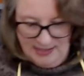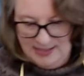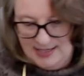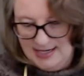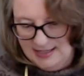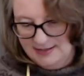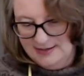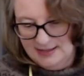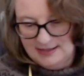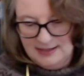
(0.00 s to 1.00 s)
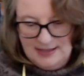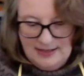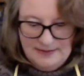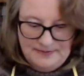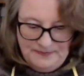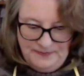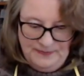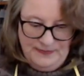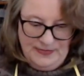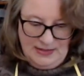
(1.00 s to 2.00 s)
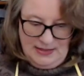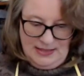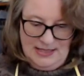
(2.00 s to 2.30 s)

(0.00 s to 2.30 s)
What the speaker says: And I think I